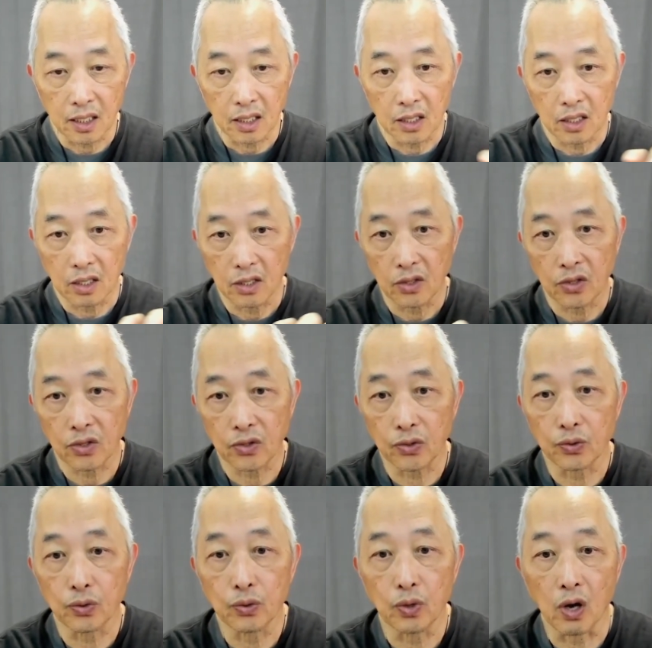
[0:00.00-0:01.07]

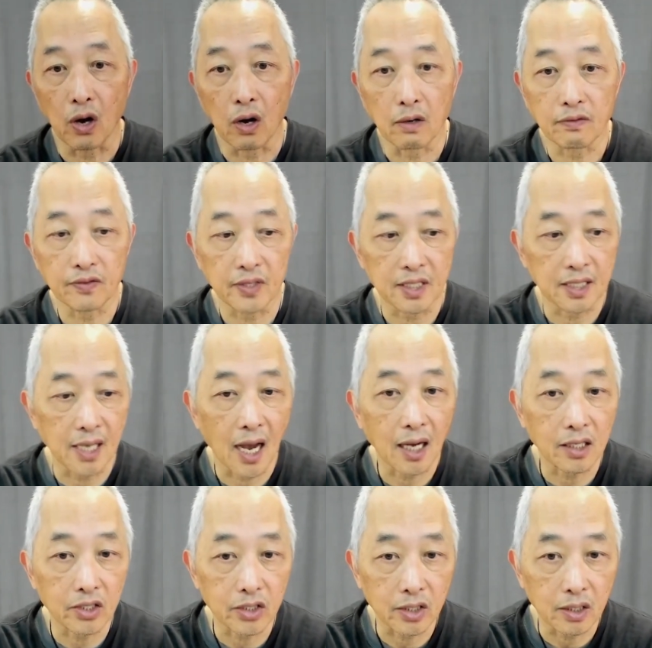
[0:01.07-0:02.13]
through our
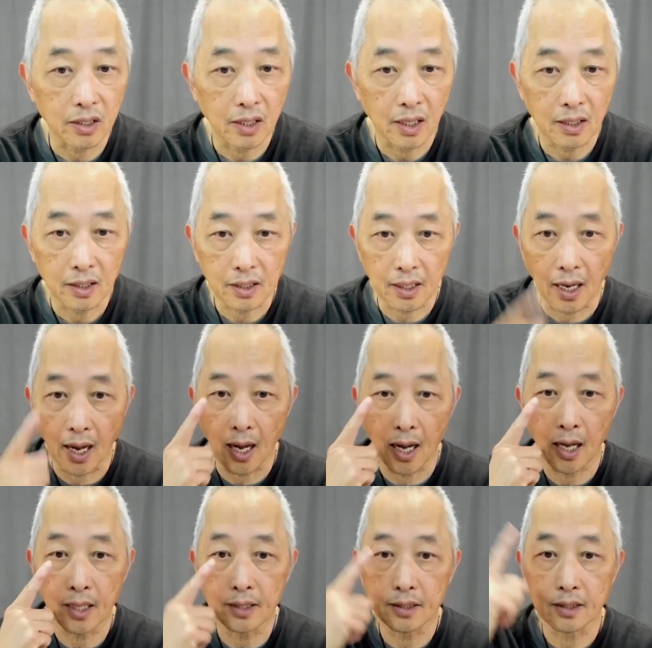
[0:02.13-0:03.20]
physiology. The eye
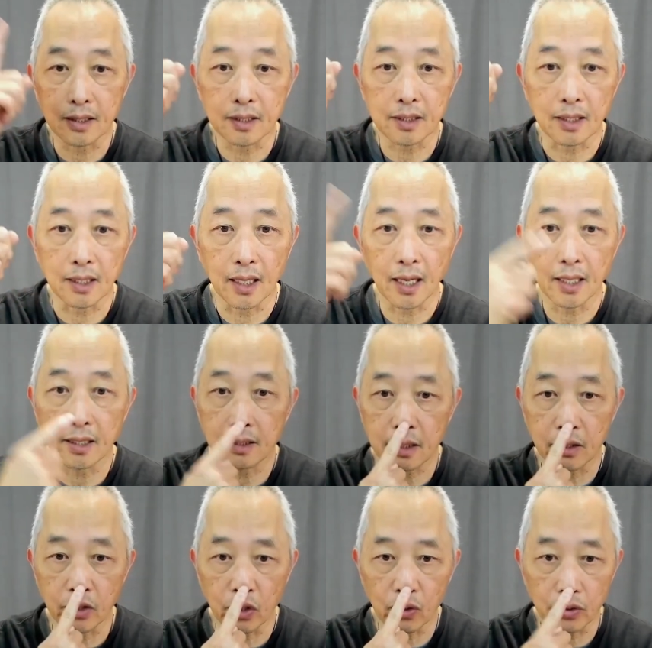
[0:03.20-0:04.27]
sees the light, the
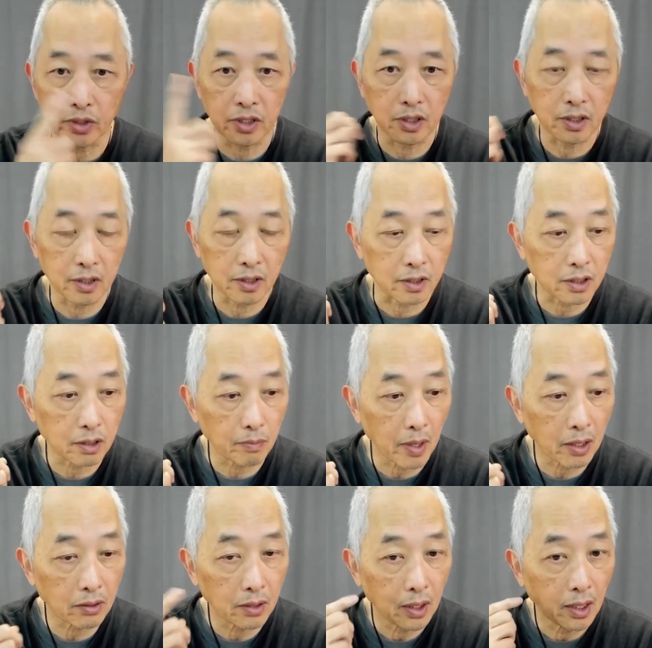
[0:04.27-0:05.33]
nose sees the smell,
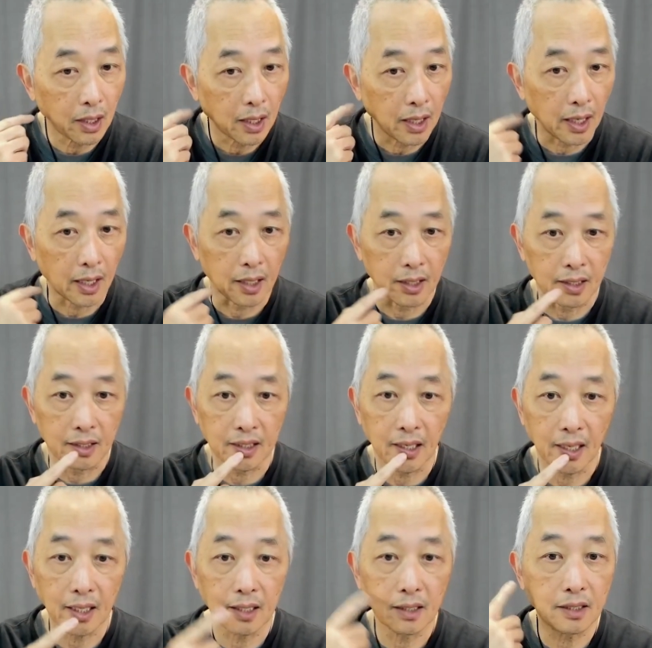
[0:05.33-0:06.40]
and the
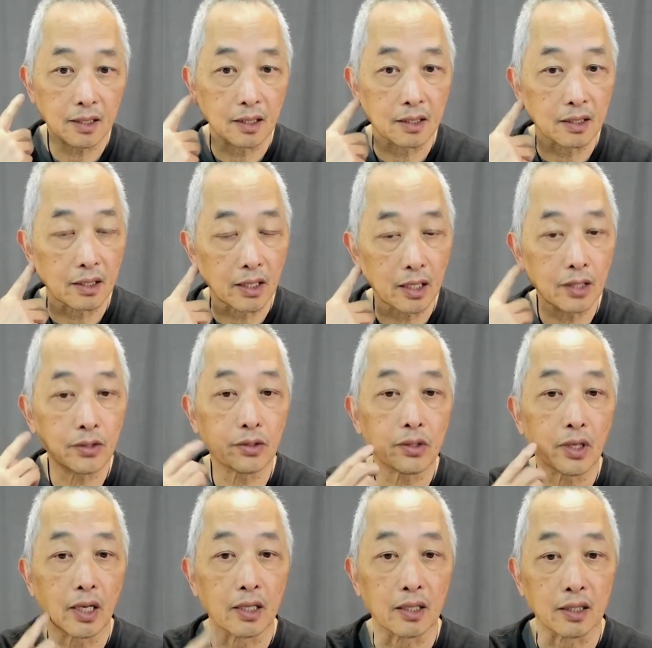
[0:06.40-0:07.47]
taste, and the ear, and
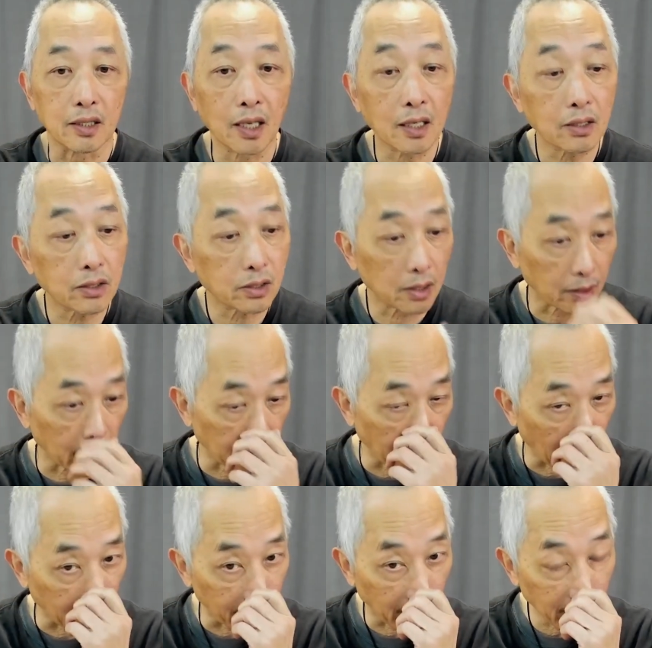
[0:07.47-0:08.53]
the touch, like that,
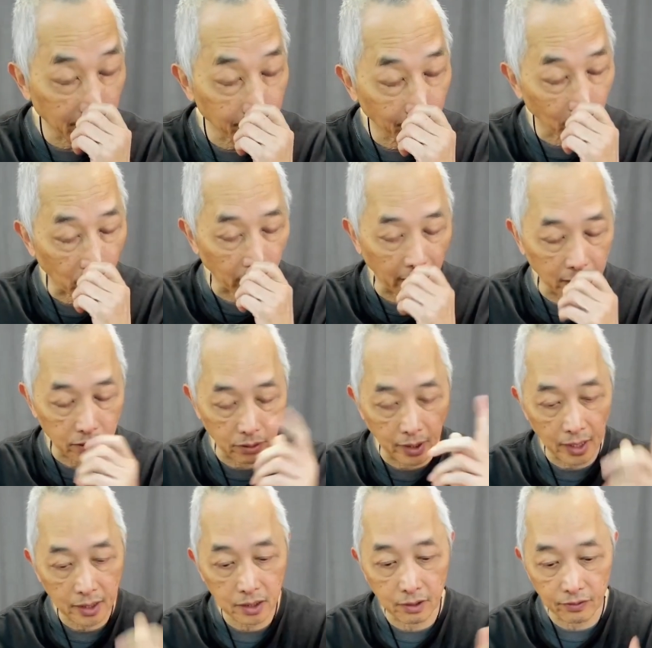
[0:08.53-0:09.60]
right? Okay, so that's the
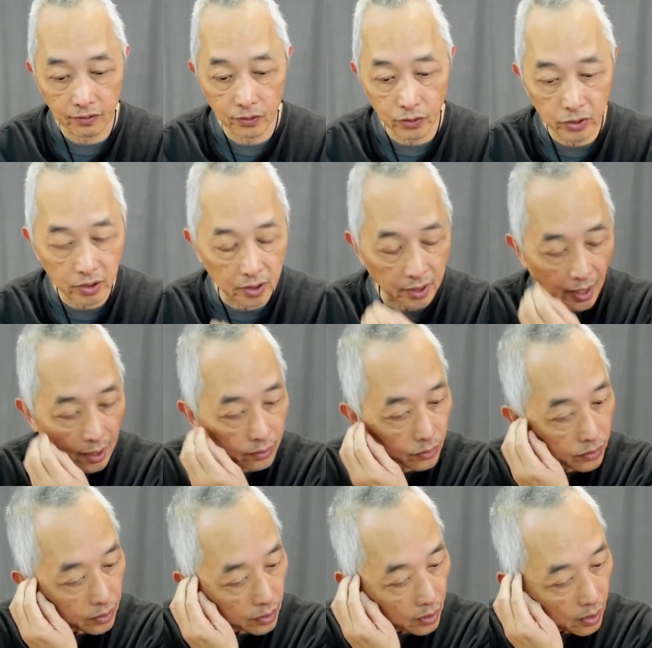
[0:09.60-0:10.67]
first skandha.
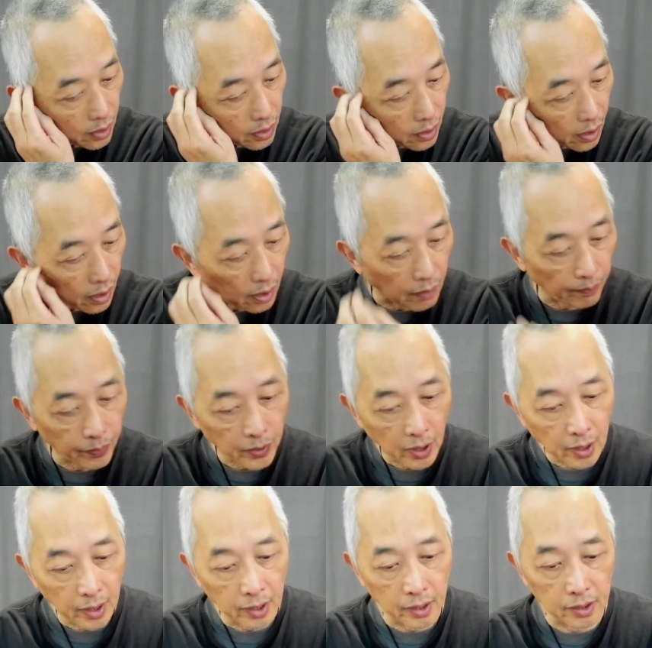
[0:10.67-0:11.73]

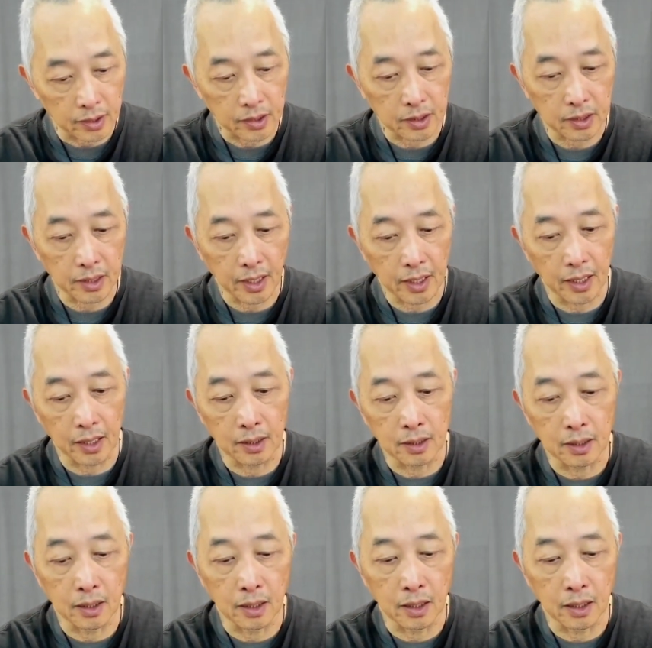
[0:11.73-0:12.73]
It's taking the